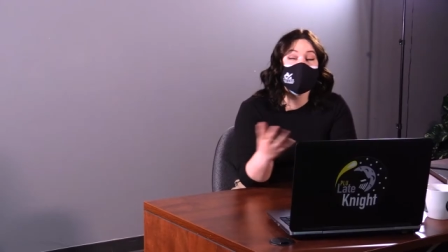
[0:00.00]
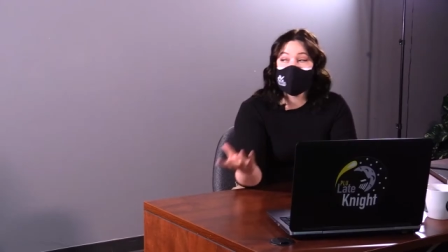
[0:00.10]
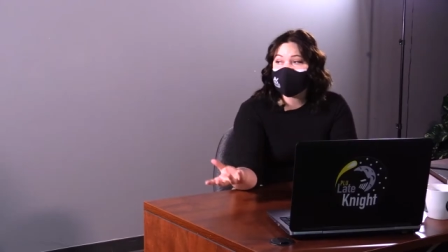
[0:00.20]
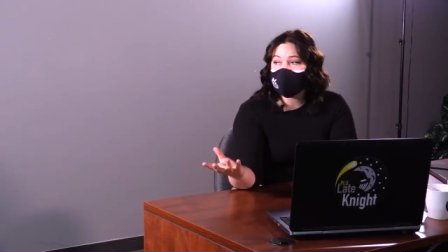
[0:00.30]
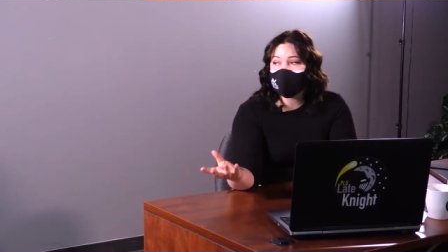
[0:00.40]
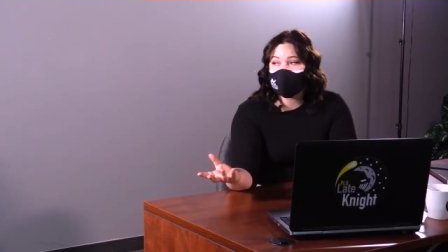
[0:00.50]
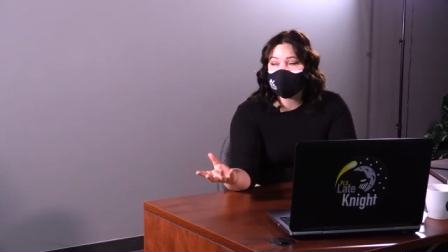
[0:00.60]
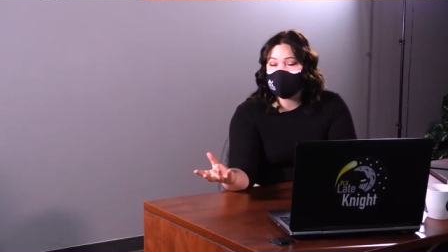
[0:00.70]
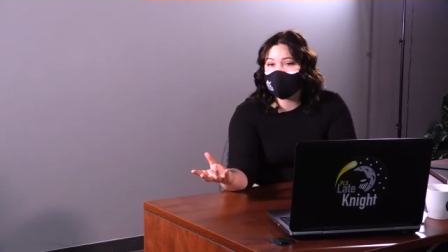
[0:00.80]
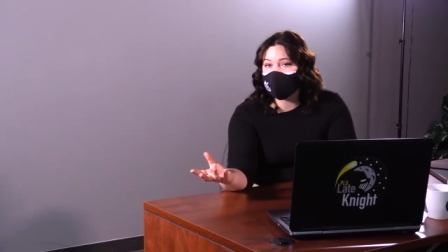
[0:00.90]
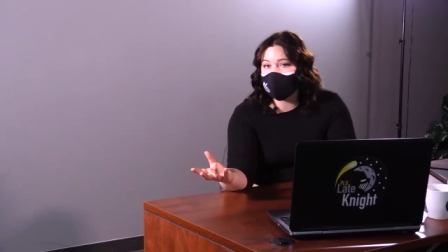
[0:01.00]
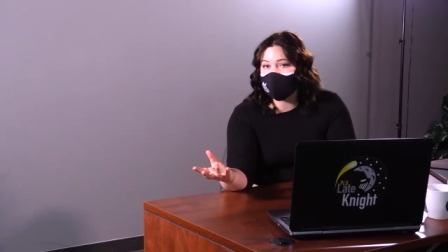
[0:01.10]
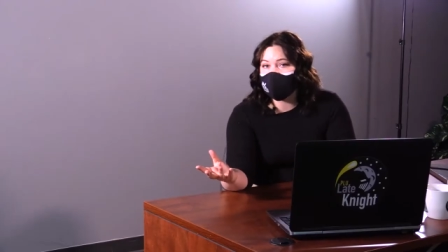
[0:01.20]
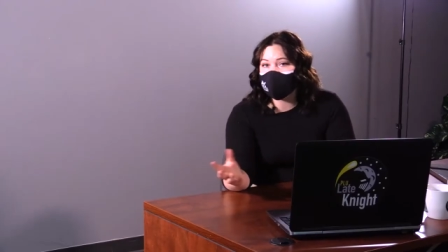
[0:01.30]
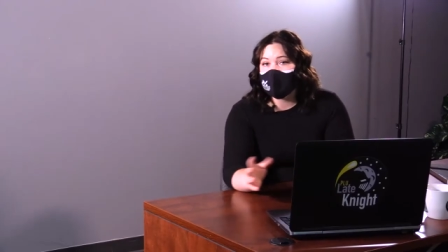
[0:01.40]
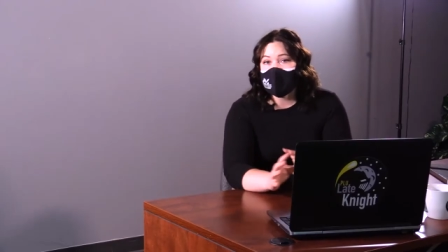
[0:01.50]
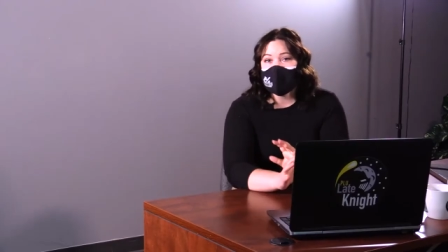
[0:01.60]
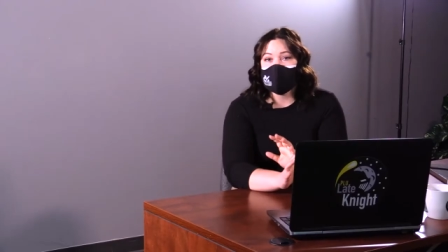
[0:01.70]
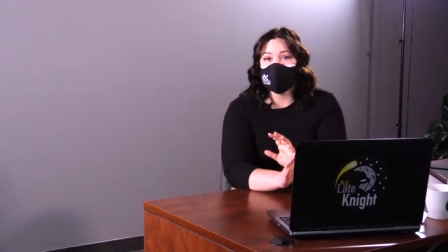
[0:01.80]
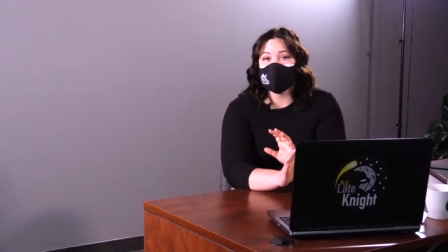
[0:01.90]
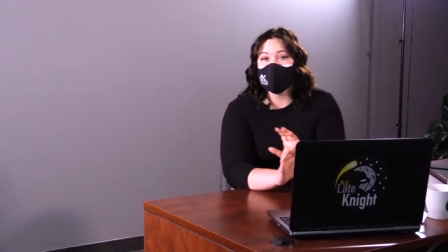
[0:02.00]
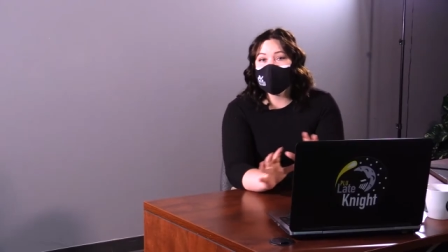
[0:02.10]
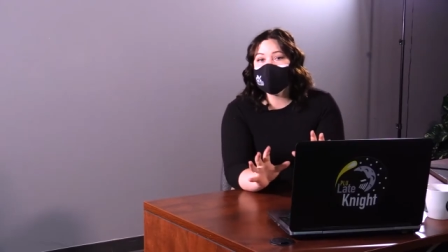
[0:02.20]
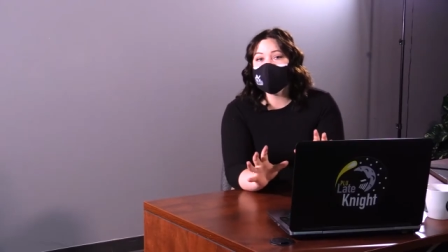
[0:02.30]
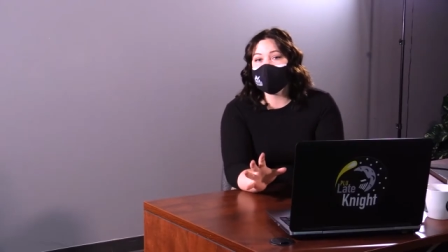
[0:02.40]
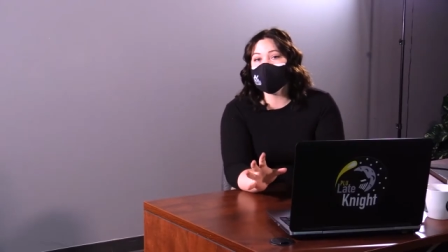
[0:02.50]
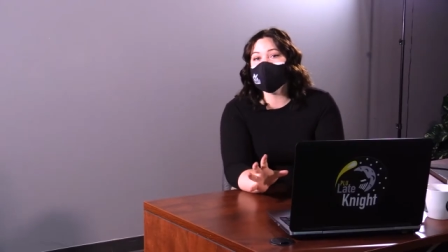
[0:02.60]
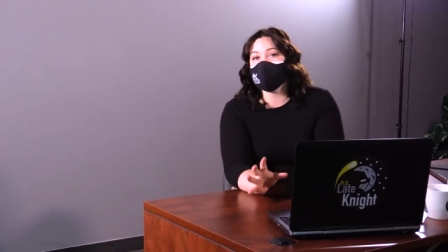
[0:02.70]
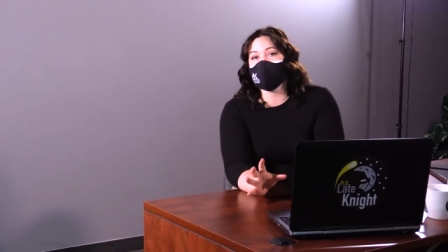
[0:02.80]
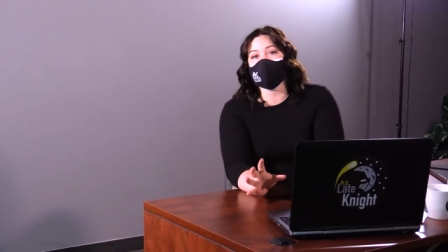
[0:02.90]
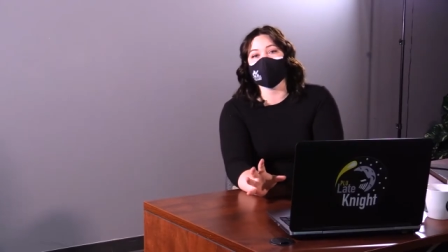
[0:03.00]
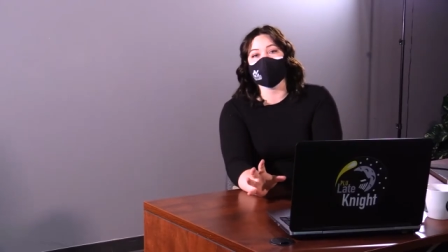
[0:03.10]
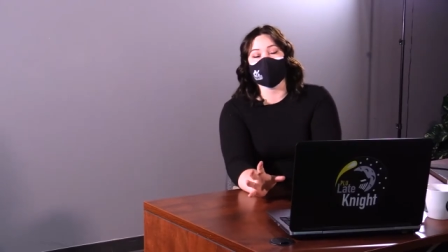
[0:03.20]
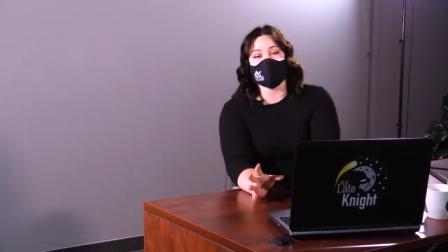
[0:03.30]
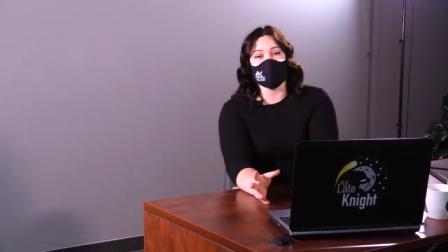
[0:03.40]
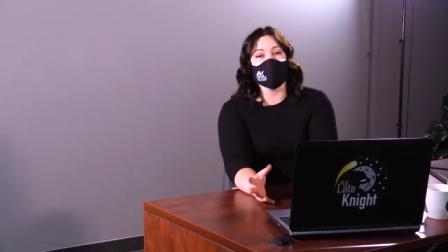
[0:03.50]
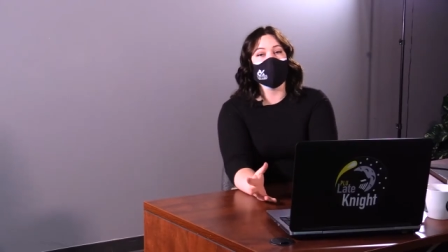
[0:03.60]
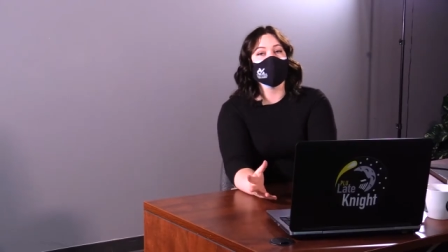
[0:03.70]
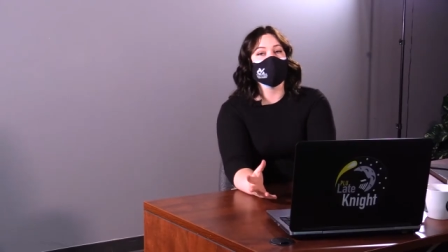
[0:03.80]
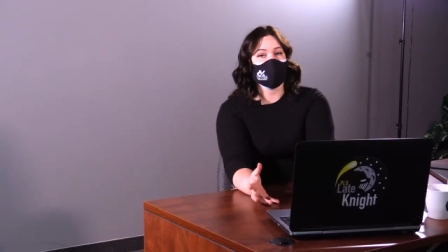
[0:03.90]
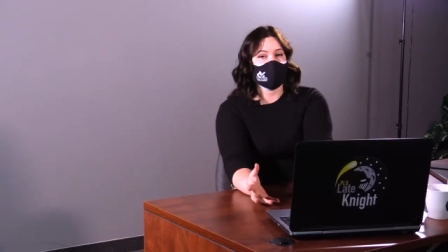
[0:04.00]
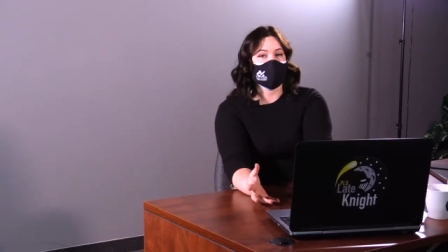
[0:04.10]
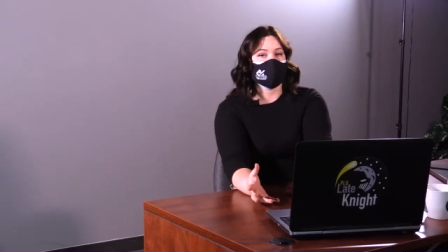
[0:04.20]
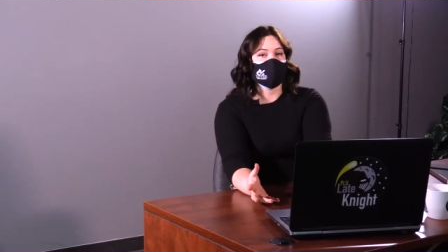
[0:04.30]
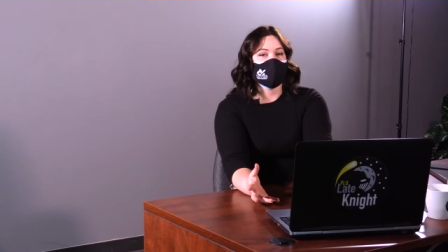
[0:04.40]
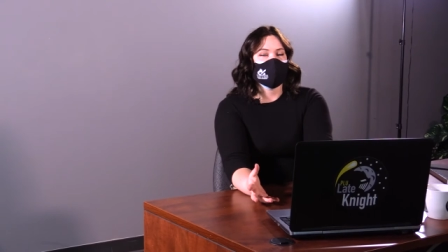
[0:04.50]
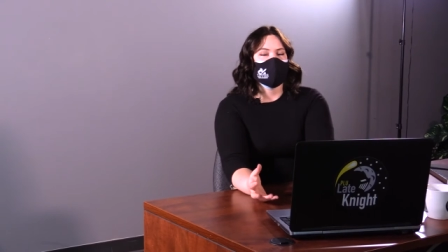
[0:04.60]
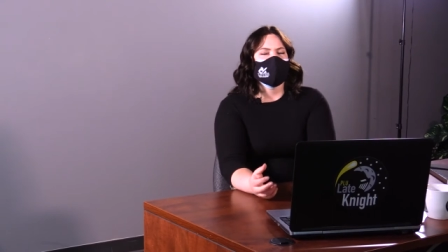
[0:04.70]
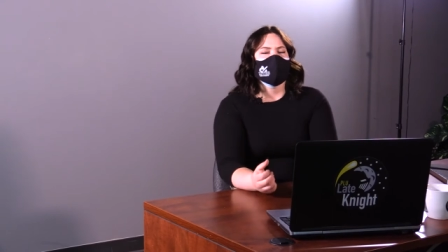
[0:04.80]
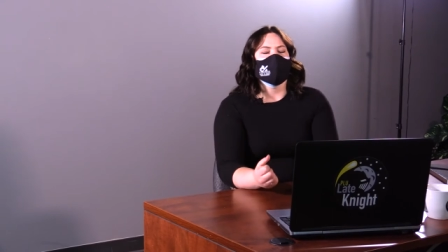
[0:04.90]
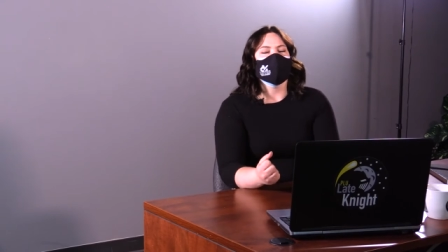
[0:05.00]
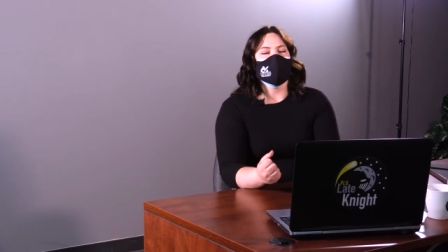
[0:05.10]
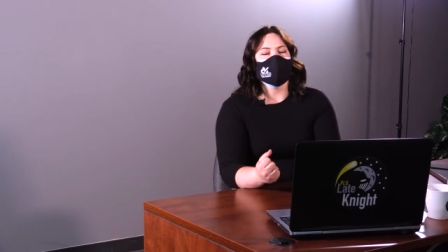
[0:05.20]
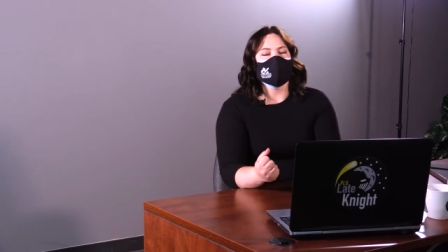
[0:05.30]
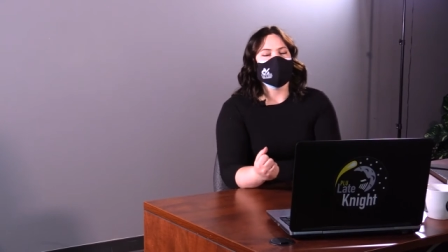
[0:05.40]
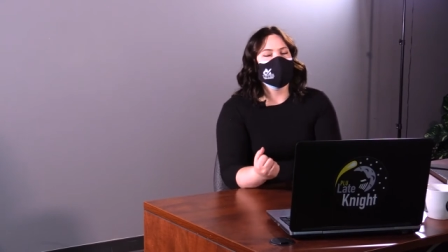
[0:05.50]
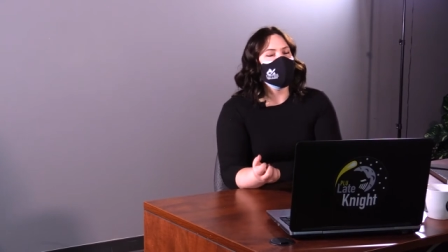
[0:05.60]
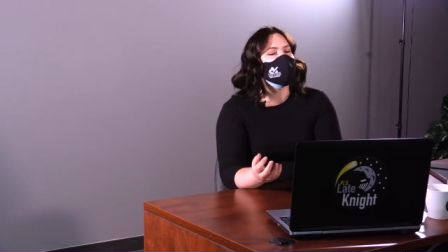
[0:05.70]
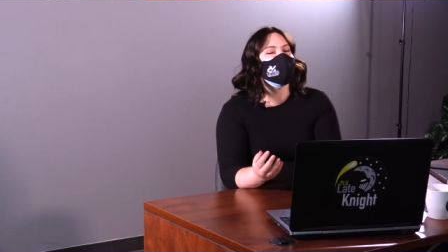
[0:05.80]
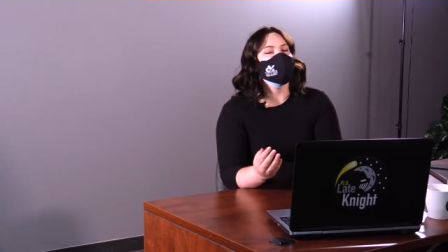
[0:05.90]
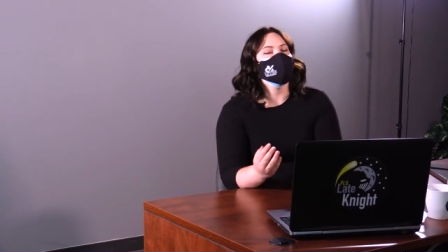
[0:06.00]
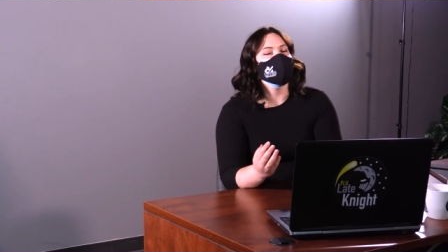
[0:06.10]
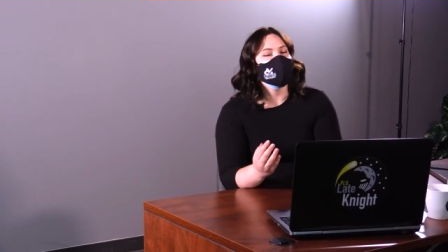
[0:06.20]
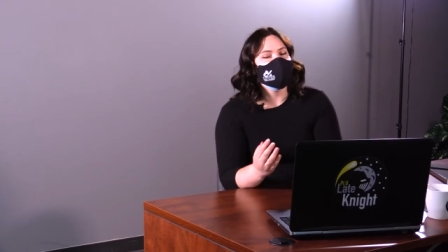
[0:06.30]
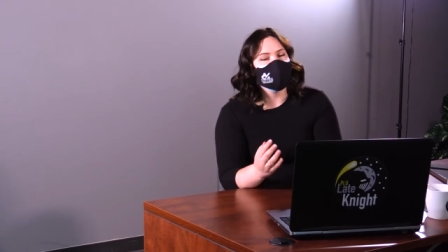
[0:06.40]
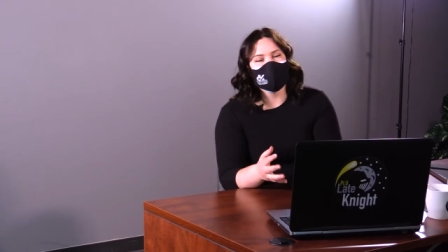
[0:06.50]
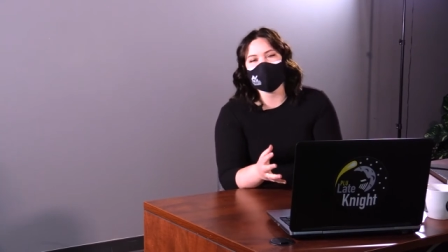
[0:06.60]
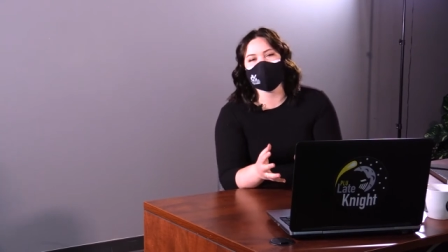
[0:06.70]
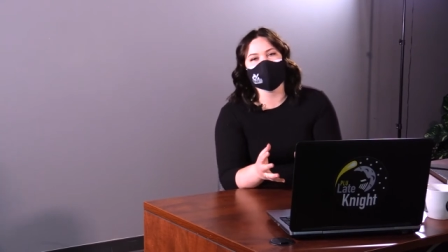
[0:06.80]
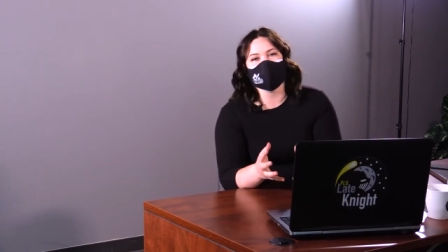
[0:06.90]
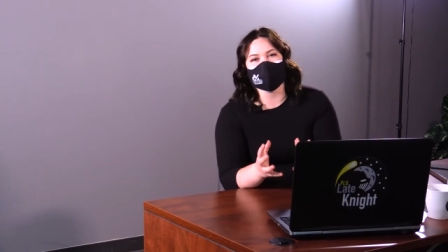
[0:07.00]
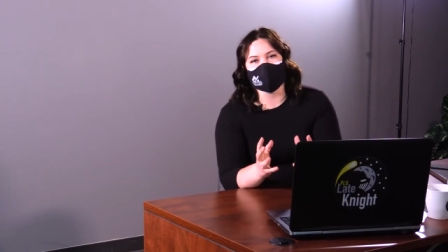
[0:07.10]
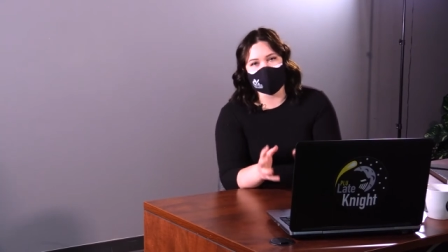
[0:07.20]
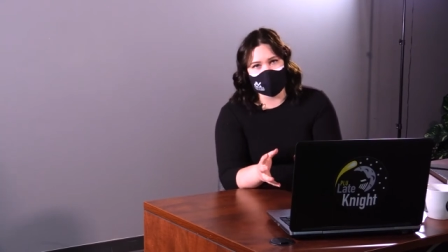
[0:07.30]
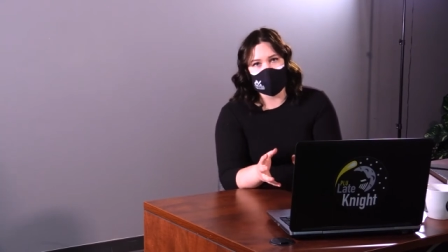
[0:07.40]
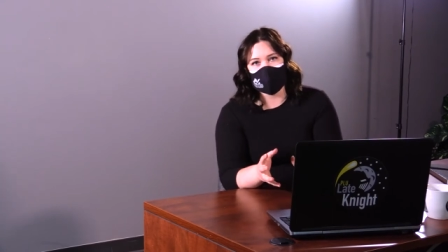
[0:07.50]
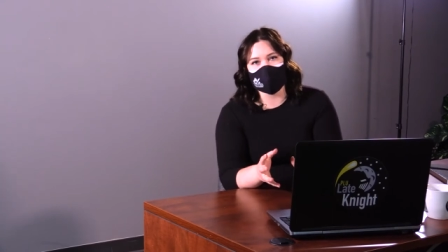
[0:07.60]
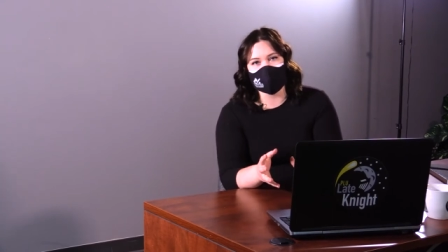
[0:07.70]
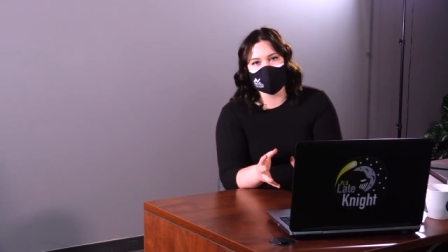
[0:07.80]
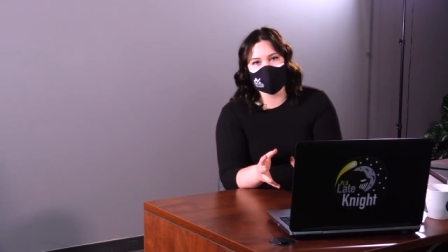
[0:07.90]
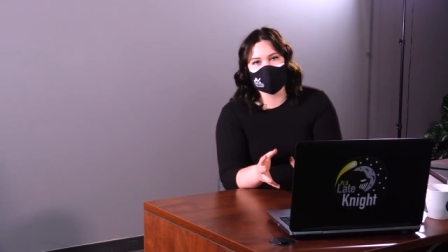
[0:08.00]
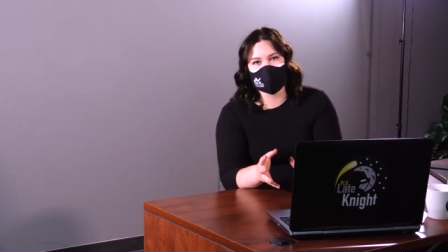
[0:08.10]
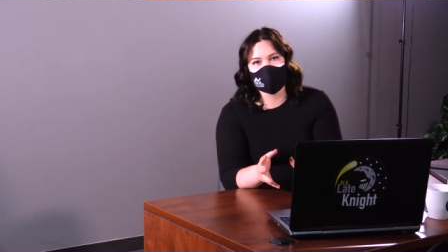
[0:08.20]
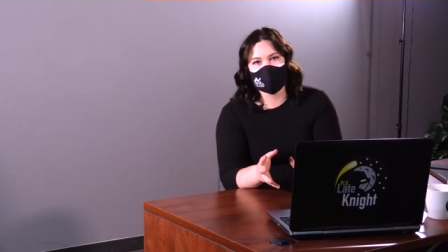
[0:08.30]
The next icon in our lineup has only ever been canceled for one thing, being too glamorous.